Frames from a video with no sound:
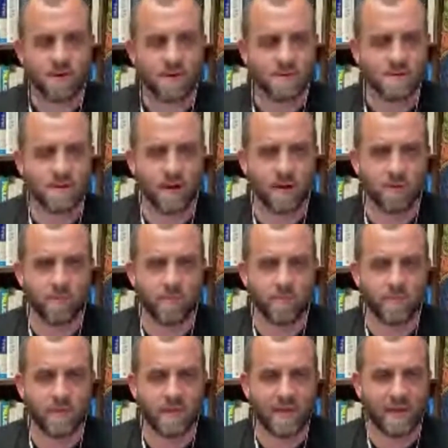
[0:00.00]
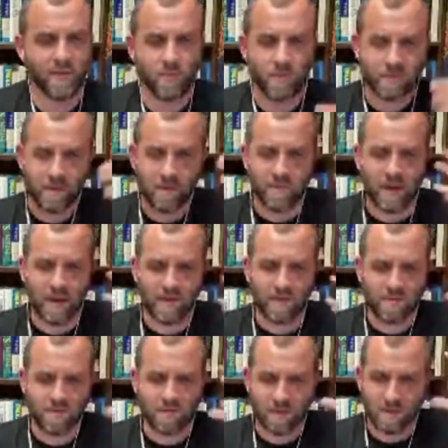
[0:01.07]
And that's what their
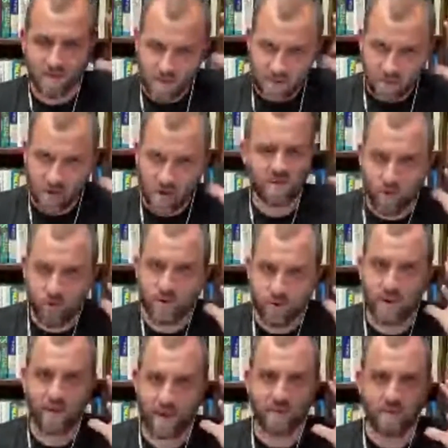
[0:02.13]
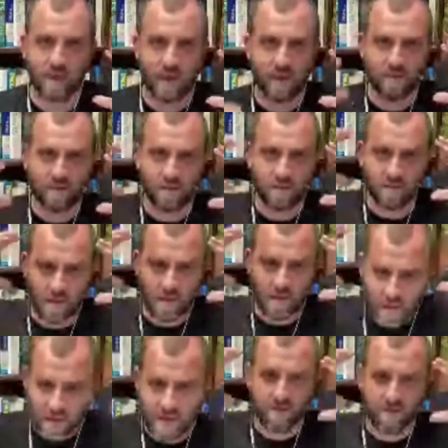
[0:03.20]
minds, the culture has just
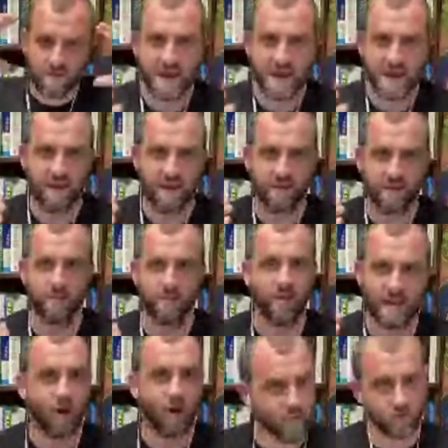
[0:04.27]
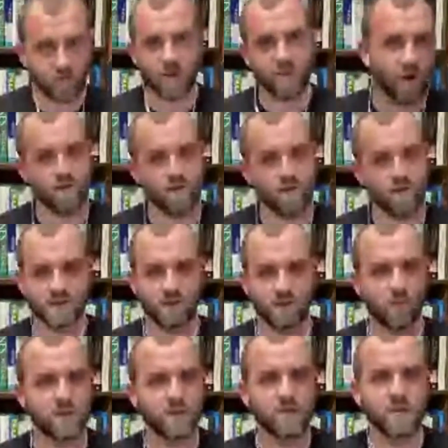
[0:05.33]
inundated them, and all their friends are asking them,
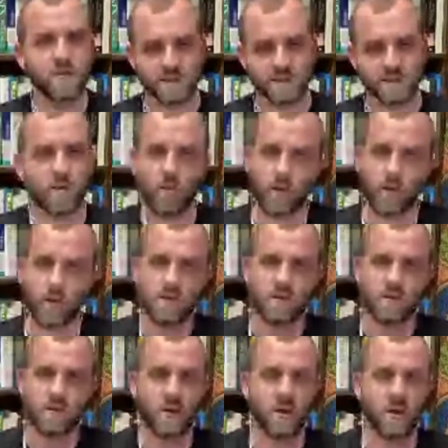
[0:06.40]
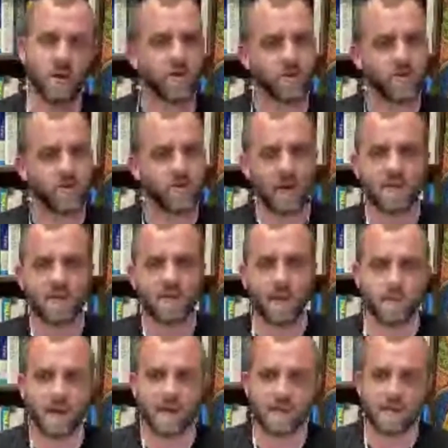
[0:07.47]
what are you getting for Christmas? What are you doing? Every time
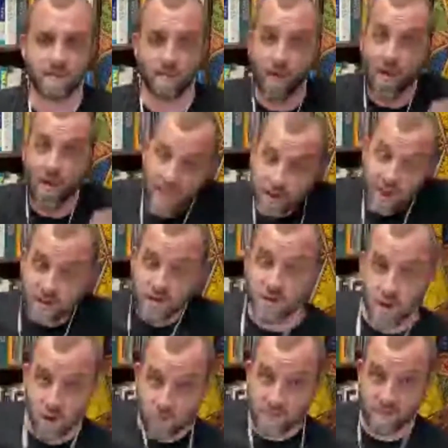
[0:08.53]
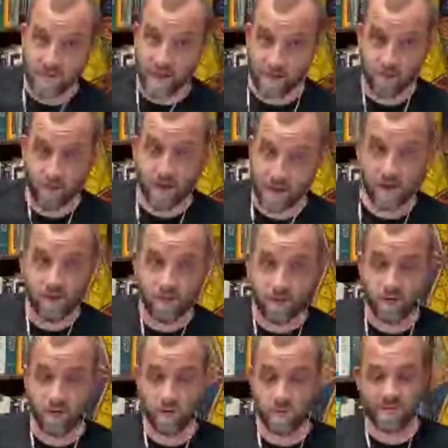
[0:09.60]
somebody sees them, do you know what Santa's bringing you
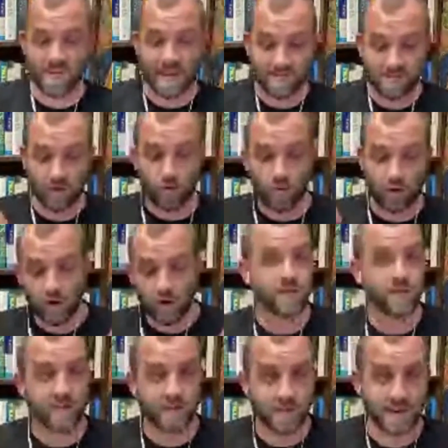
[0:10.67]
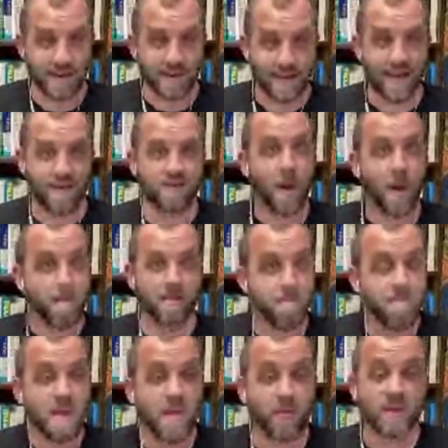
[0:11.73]
for Christmas? That's the question that's going to get asked a
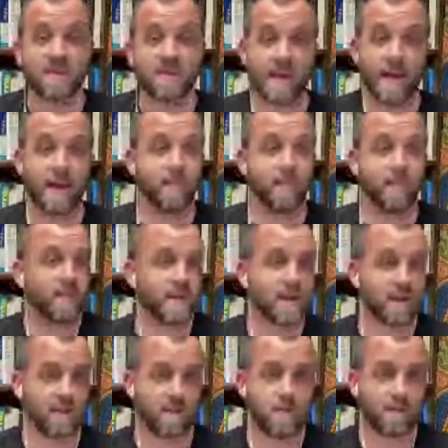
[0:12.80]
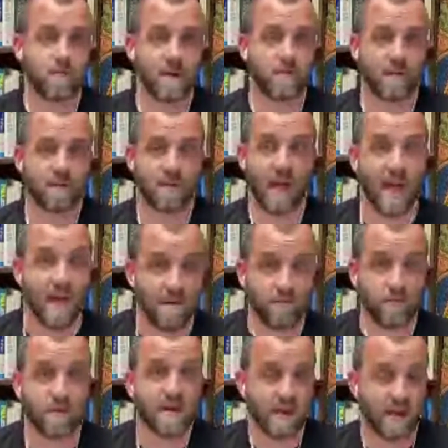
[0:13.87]
million times in the next few weeks to
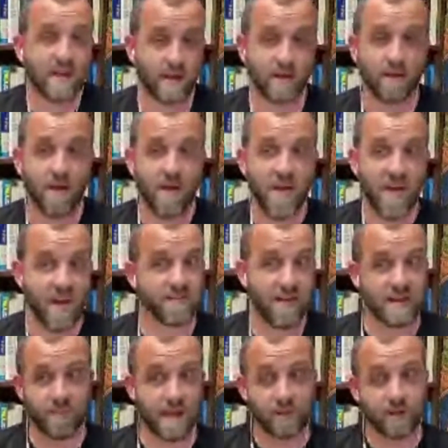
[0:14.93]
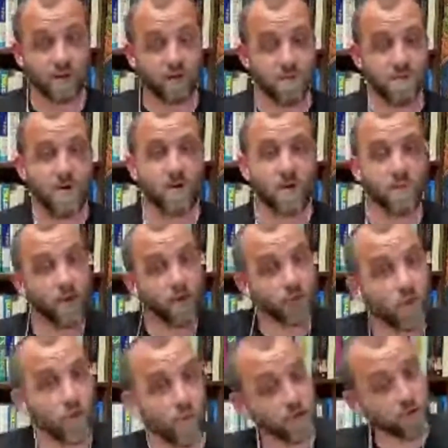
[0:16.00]
every kid. Every time they go to Grandma and Grandpa's,
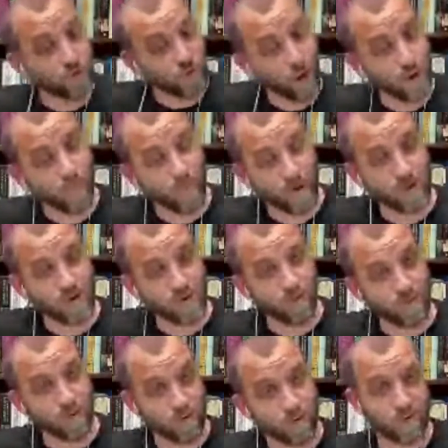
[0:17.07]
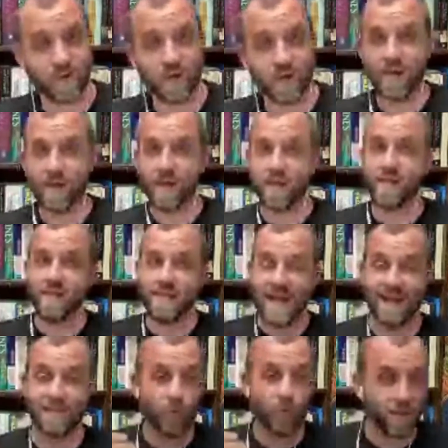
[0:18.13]
well, what's Santa bringing you for Christmas?
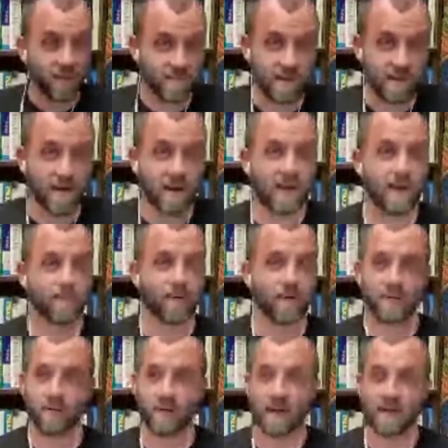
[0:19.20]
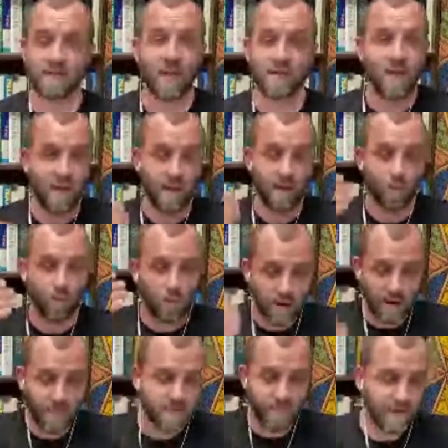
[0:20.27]
That's what's going to get put in their heads. And what
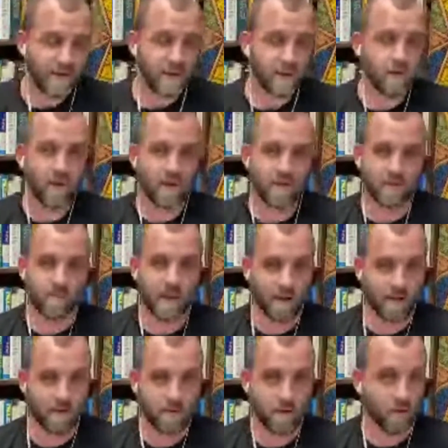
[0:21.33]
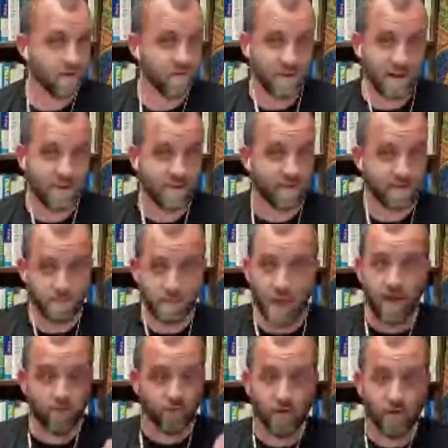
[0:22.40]
I'm saying to you as a parent, or even as a
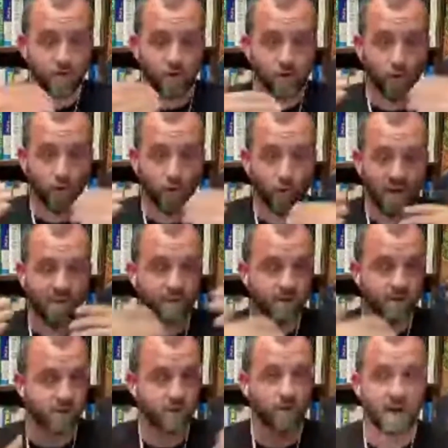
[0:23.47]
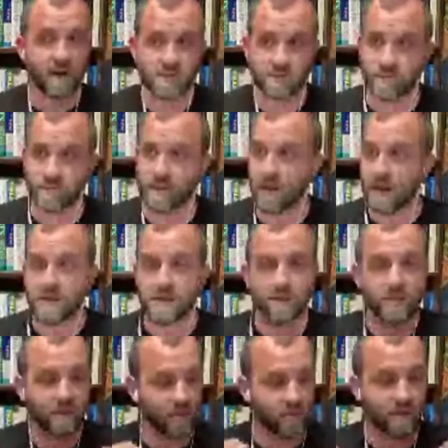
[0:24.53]
spouse, to your wife or to your husband,
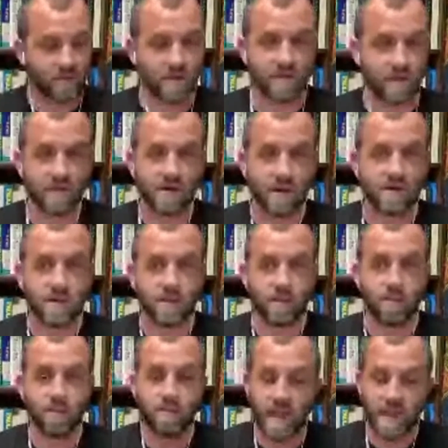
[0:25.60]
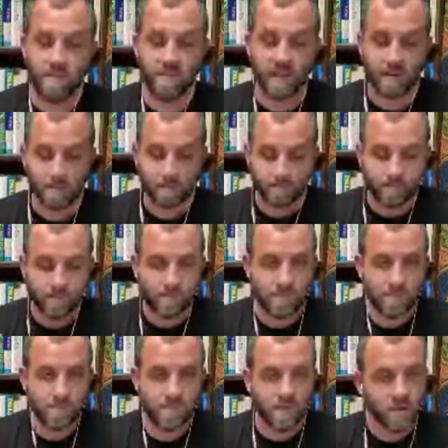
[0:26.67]
those things, maybe
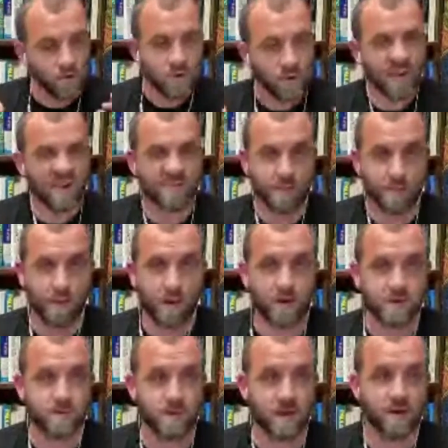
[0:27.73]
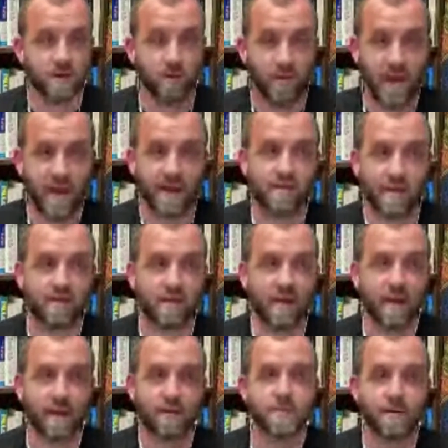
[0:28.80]
you can hit the pause button on that and
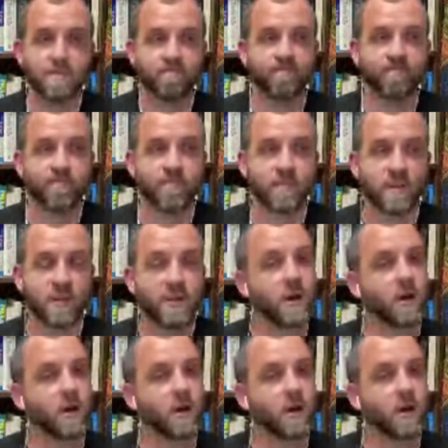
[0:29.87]
say, we